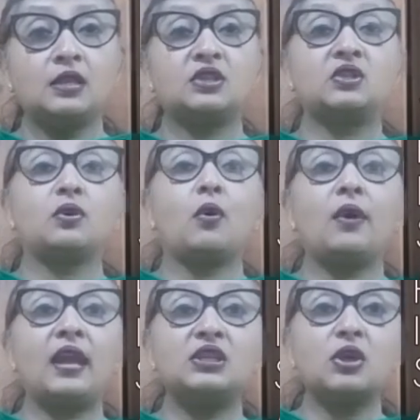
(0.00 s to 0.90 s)

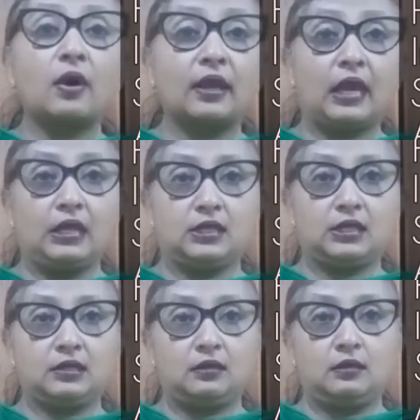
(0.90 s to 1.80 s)
storage organs
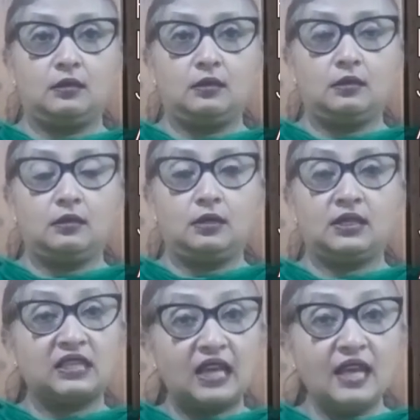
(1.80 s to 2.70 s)

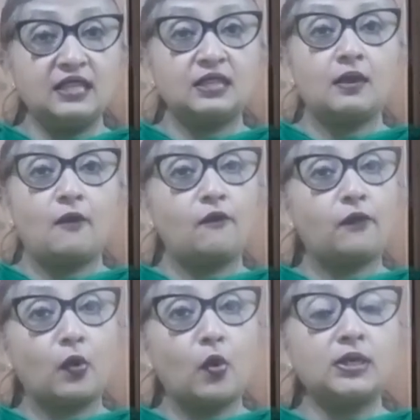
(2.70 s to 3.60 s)
such as
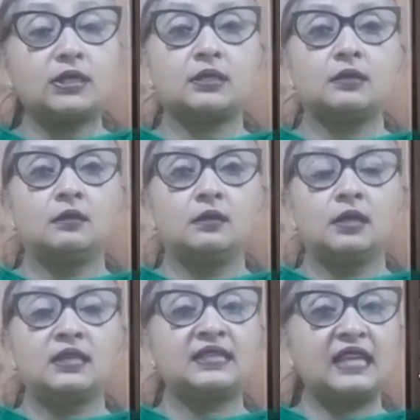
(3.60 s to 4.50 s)
fruits,
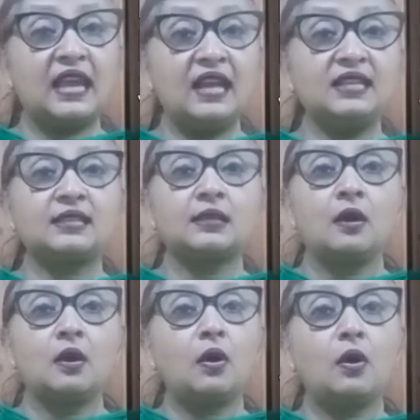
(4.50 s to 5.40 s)
seeds,
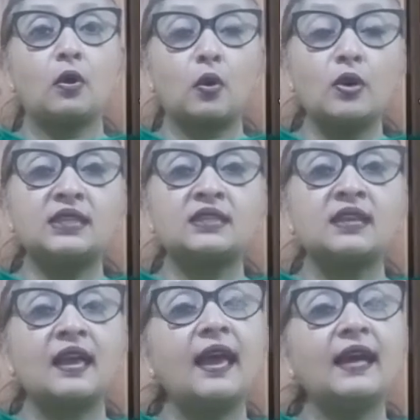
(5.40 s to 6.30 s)
roots,
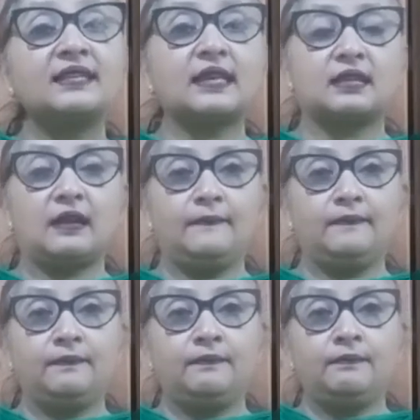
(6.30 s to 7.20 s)
etc.
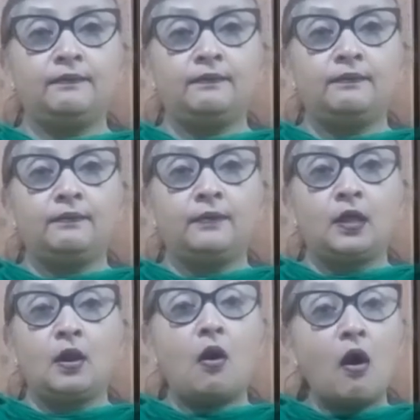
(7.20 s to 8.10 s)

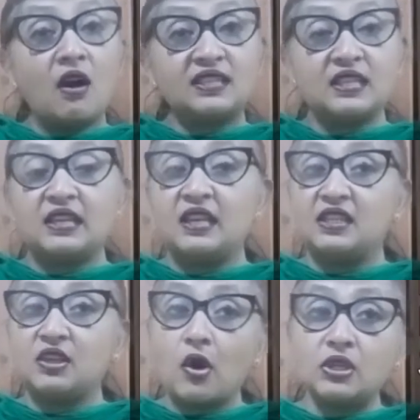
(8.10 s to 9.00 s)
Oxygen
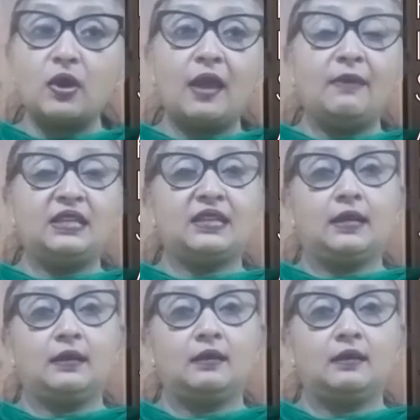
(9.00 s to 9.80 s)
is also emitted.